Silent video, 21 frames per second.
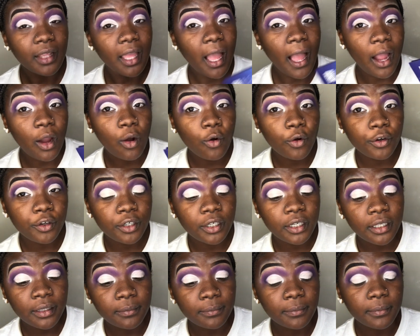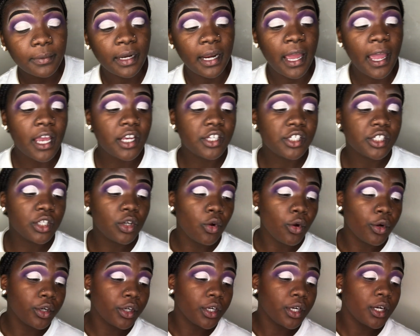I ordered it, and I actually
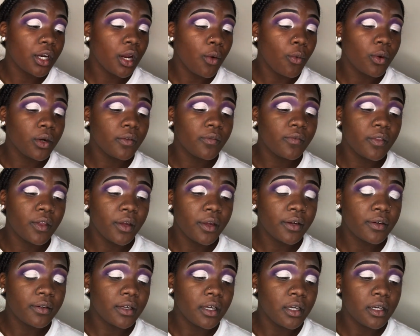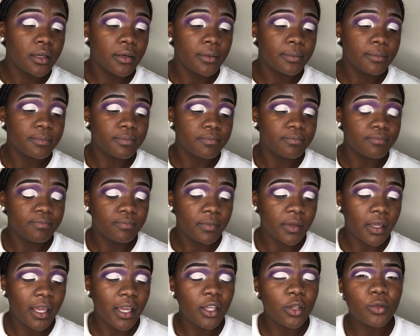ordered it on one of their
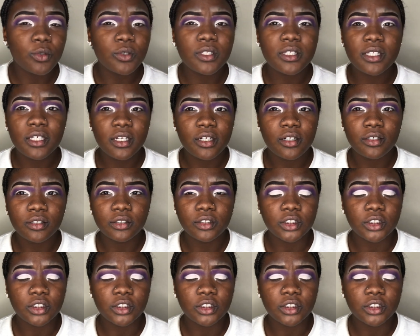annual sales.